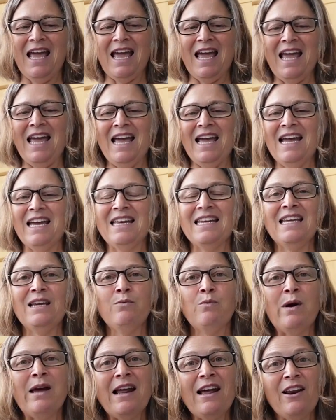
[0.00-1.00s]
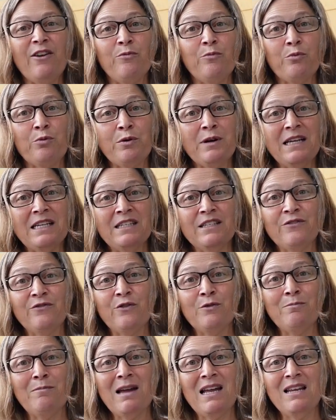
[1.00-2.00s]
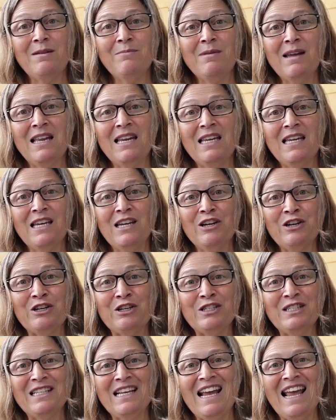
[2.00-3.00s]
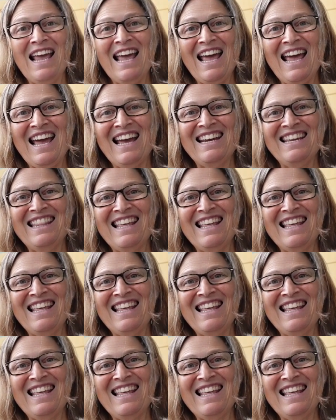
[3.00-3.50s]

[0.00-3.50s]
And it went out of print for many, many years and